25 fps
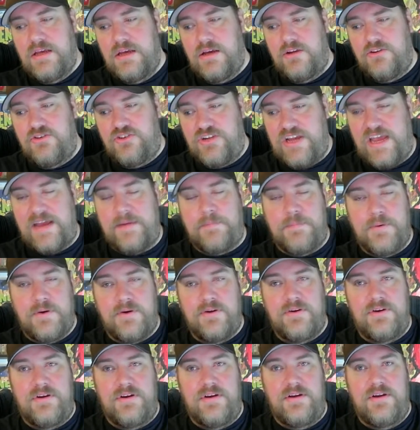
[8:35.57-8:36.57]
Jack
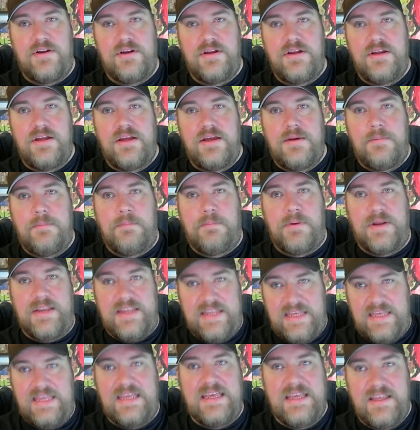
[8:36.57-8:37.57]
Burton, but
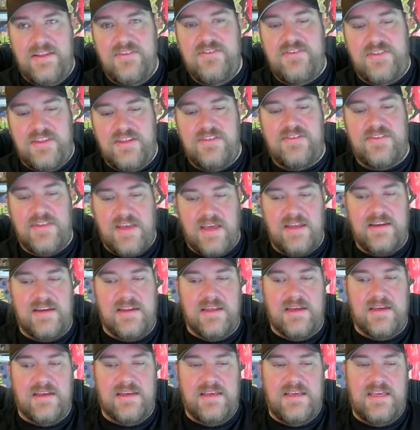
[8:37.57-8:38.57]
he is the
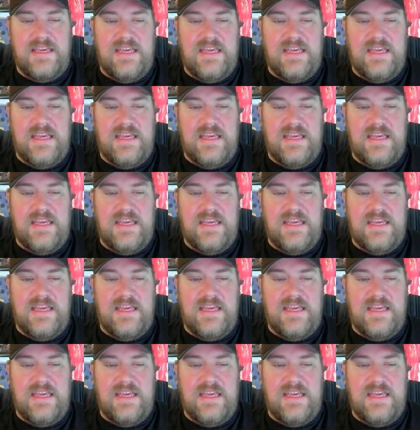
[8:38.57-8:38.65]
sidekick.